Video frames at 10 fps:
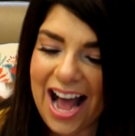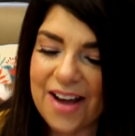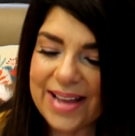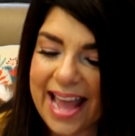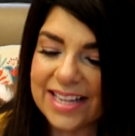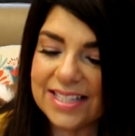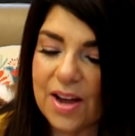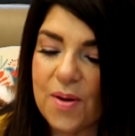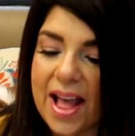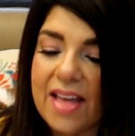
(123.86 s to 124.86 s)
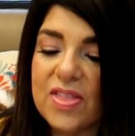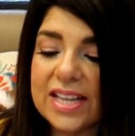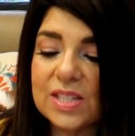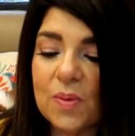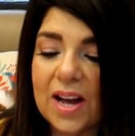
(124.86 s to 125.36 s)
Okay, so
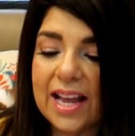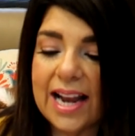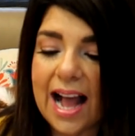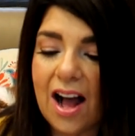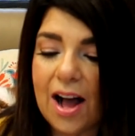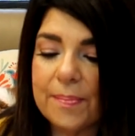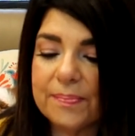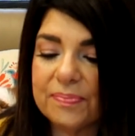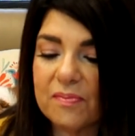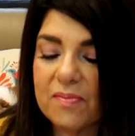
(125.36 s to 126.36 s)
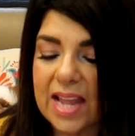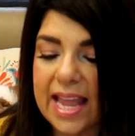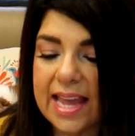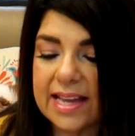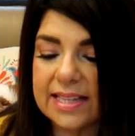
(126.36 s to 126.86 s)
this one, um,
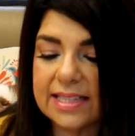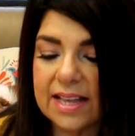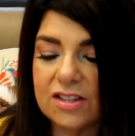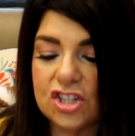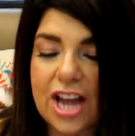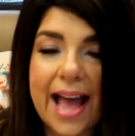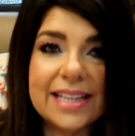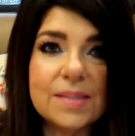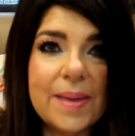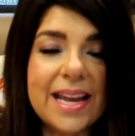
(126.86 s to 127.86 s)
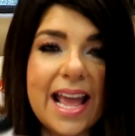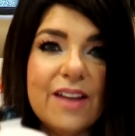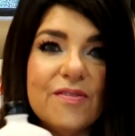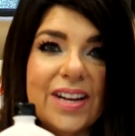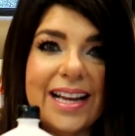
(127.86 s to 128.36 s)
is jasmine
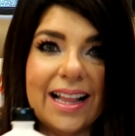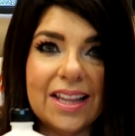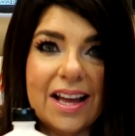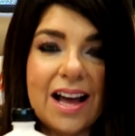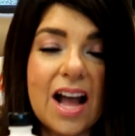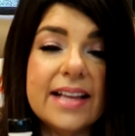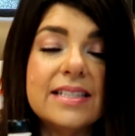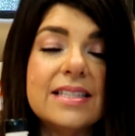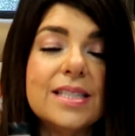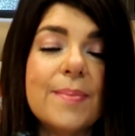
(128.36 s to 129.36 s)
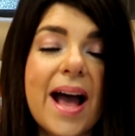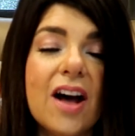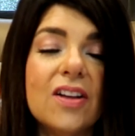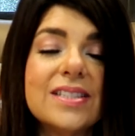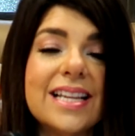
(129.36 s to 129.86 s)
and vanilla. It
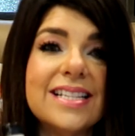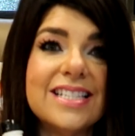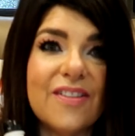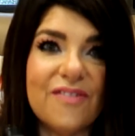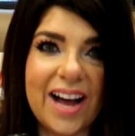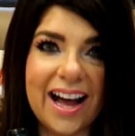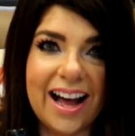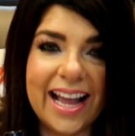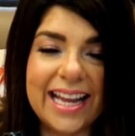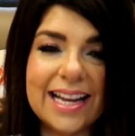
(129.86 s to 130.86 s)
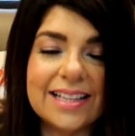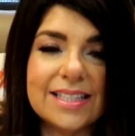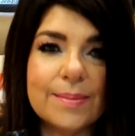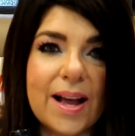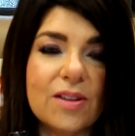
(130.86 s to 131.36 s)
smells divine.
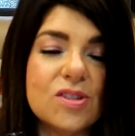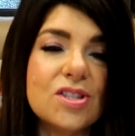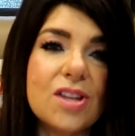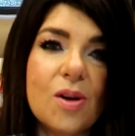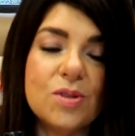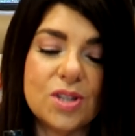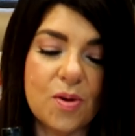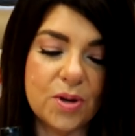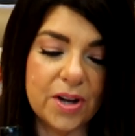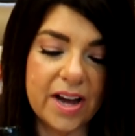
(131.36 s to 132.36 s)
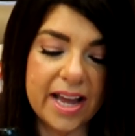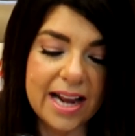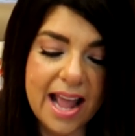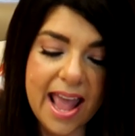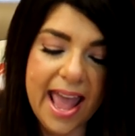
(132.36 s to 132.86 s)
It smells so, so good.
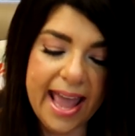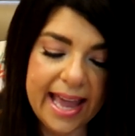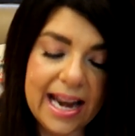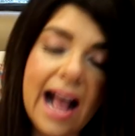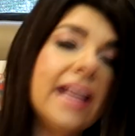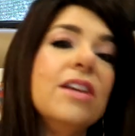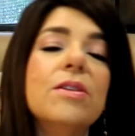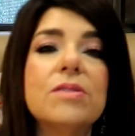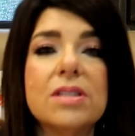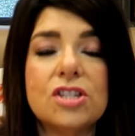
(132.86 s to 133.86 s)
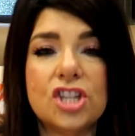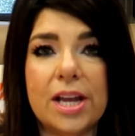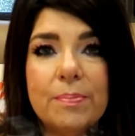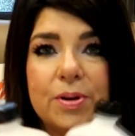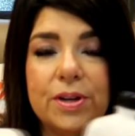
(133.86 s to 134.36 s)
And I use the
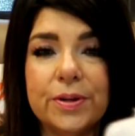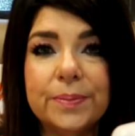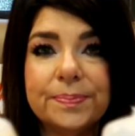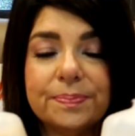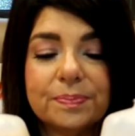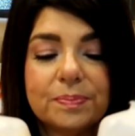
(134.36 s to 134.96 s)
shampoo